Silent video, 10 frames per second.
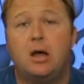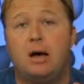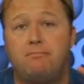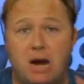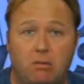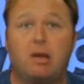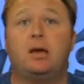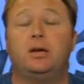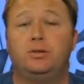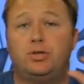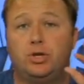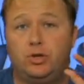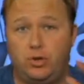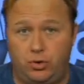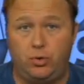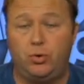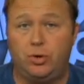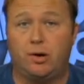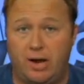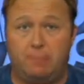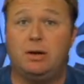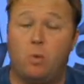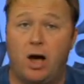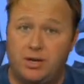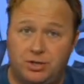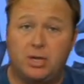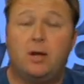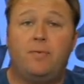Americans knew who their enemy was.